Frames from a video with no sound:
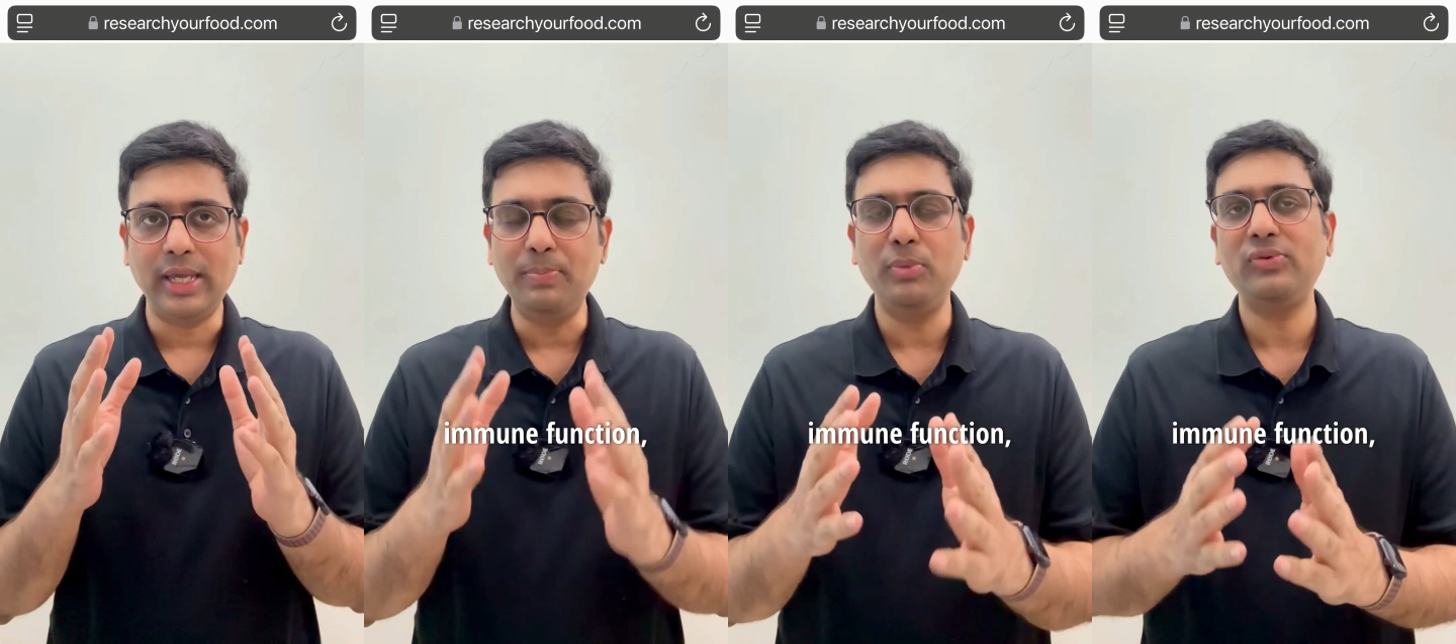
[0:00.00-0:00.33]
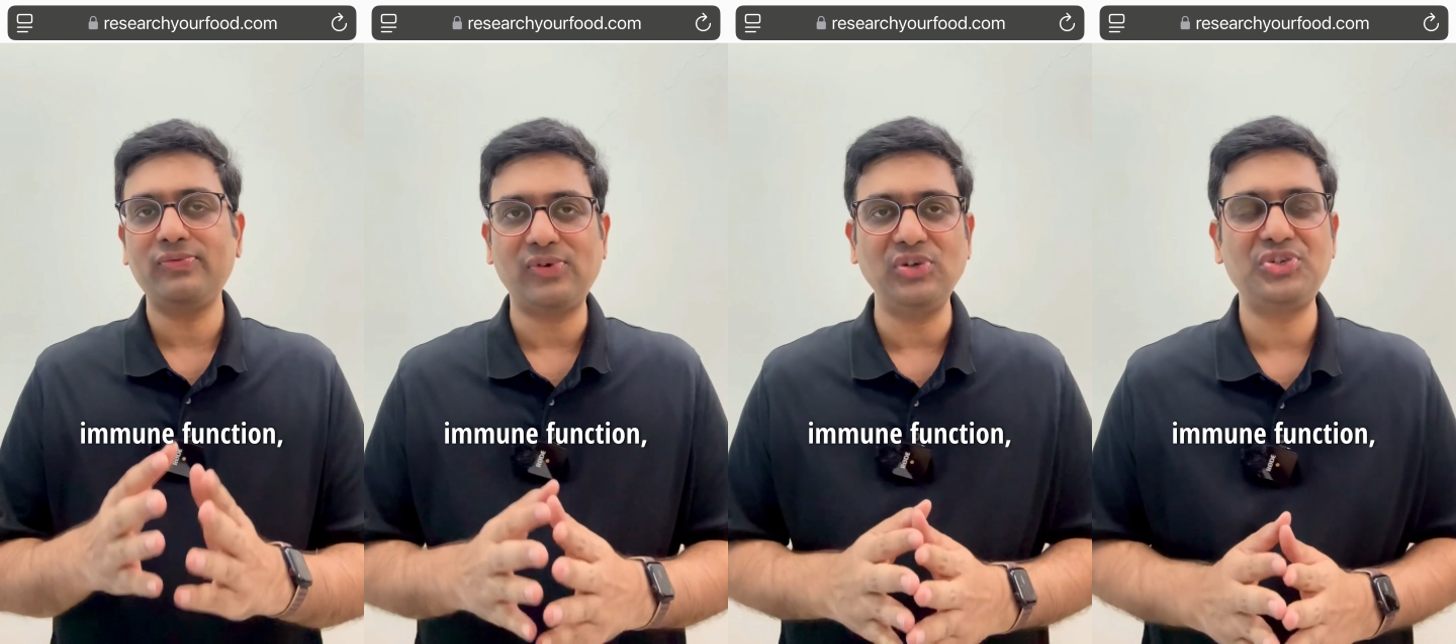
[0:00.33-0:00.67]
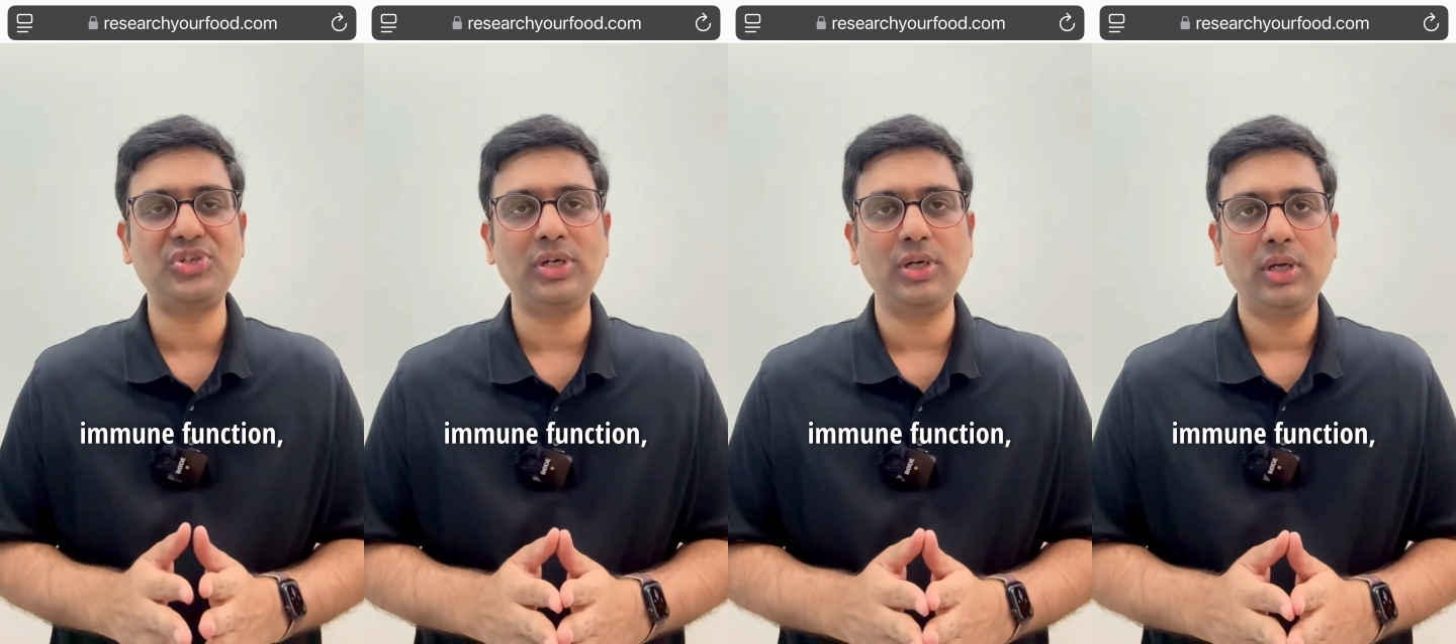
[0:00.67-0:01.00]
immune
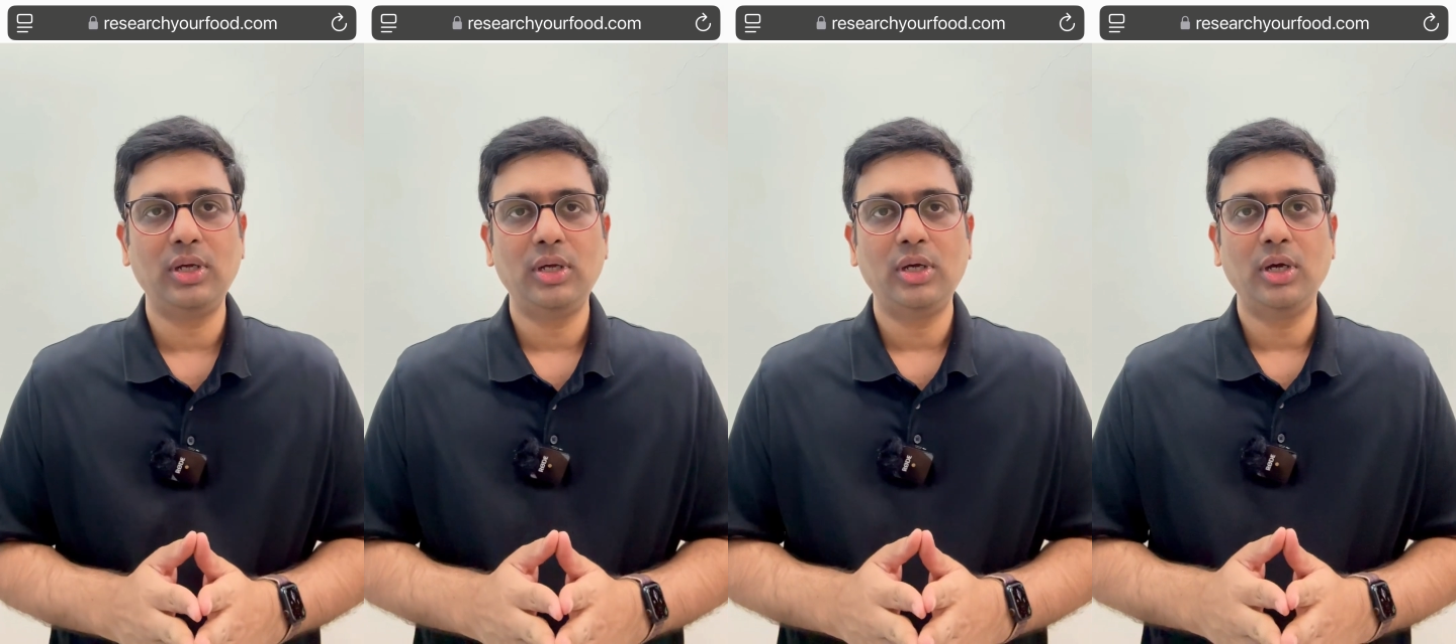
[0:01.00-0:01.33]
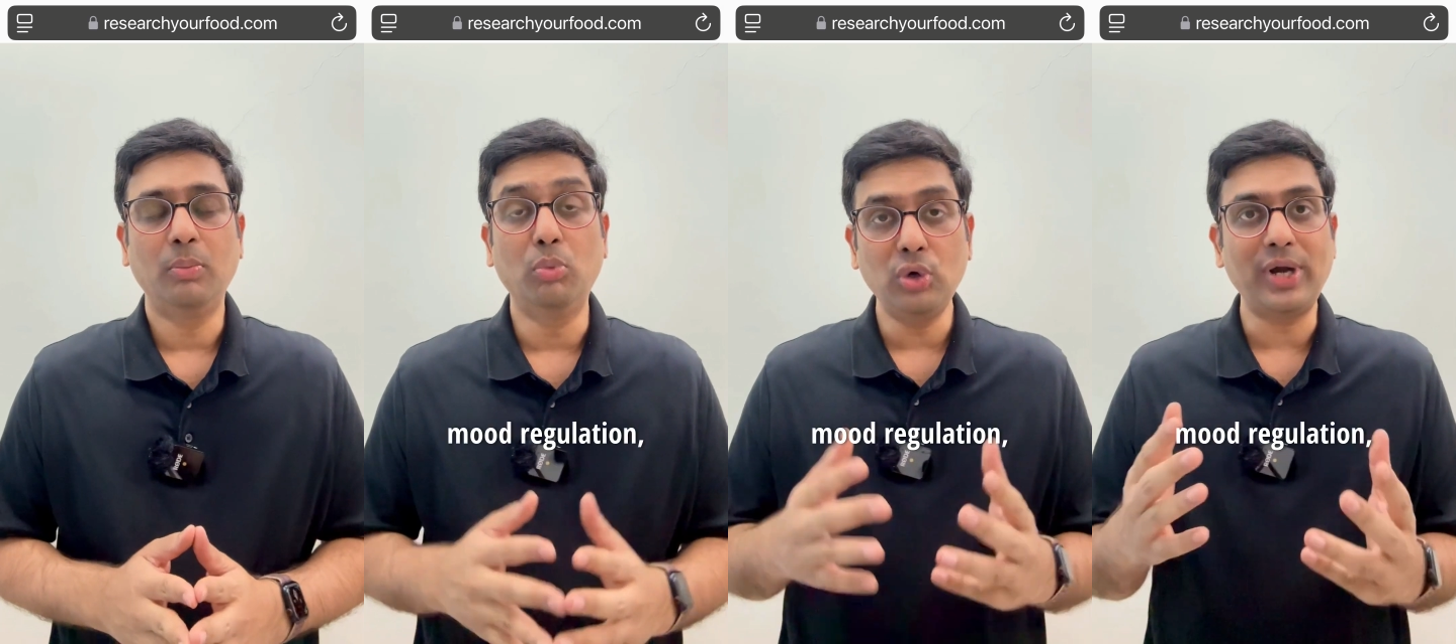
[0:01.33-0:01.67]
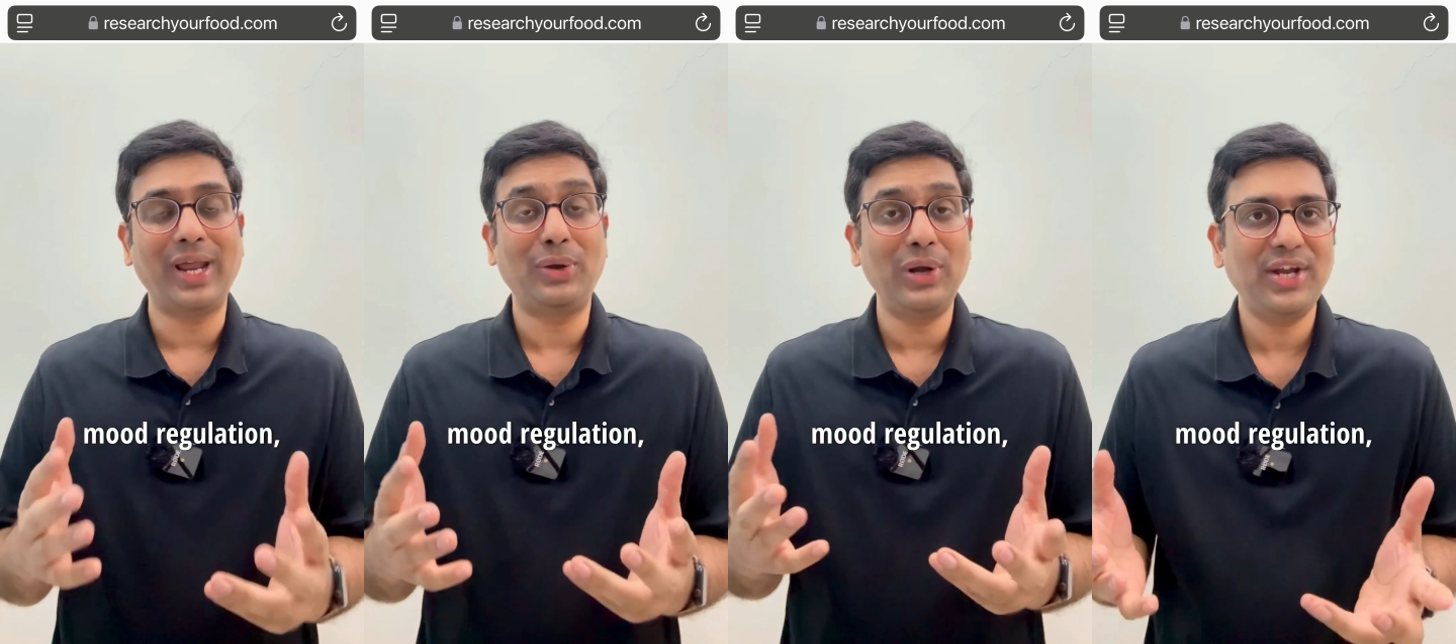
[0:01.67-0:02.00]
function, mood
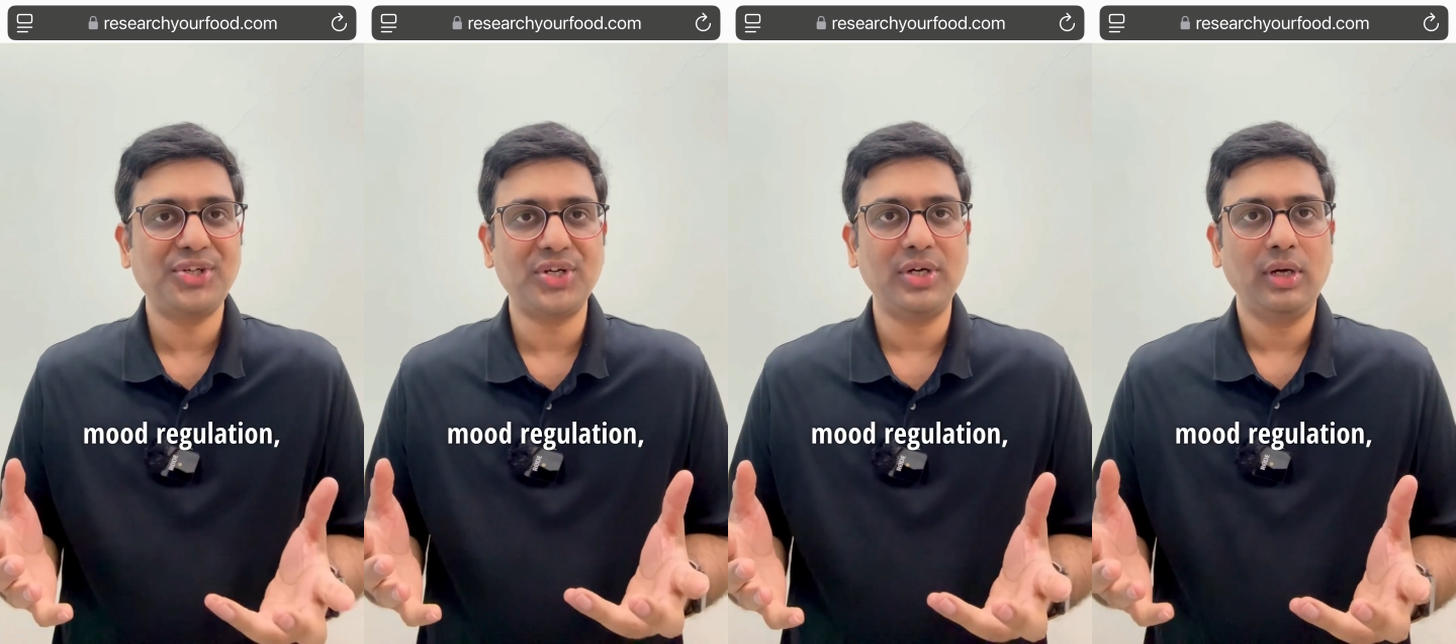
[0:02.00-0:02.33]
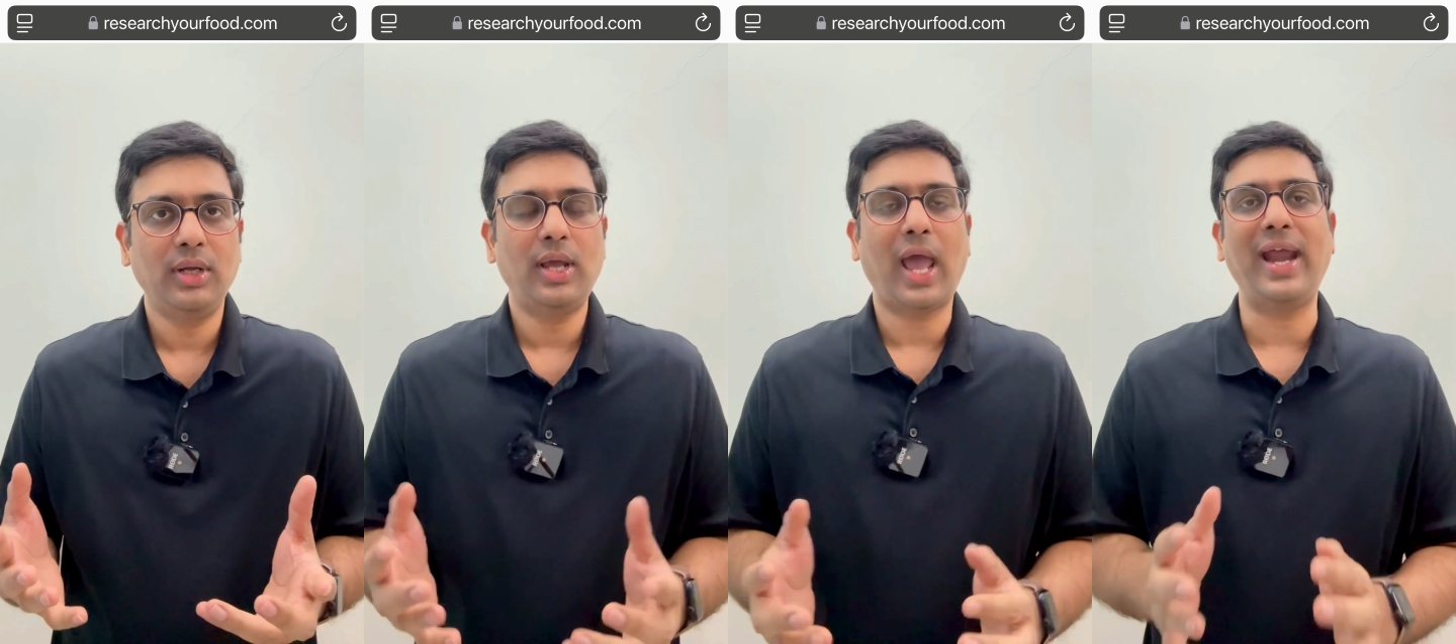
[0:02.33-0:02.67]
regulation,